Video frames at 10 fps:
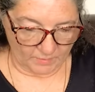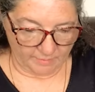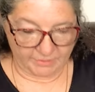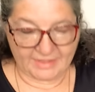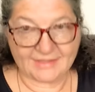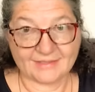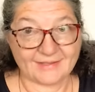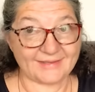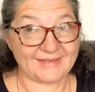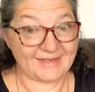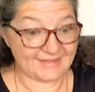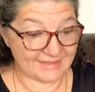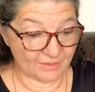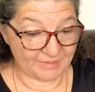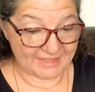Plus, it's got the nice
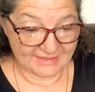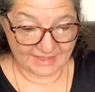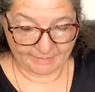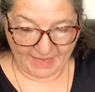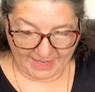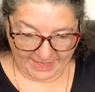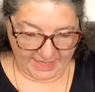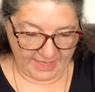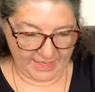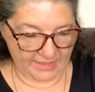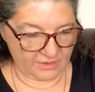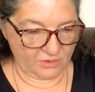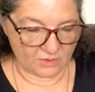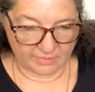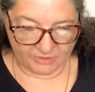little plastic bag, and you
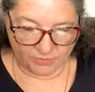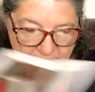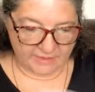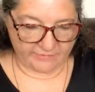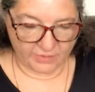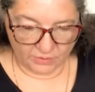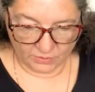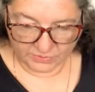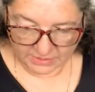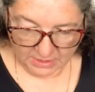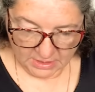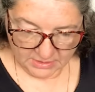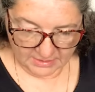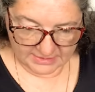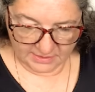know how much we love those.
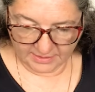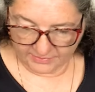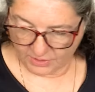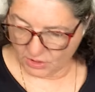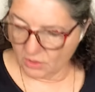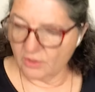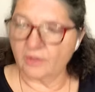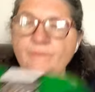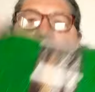So let's look at the yarn.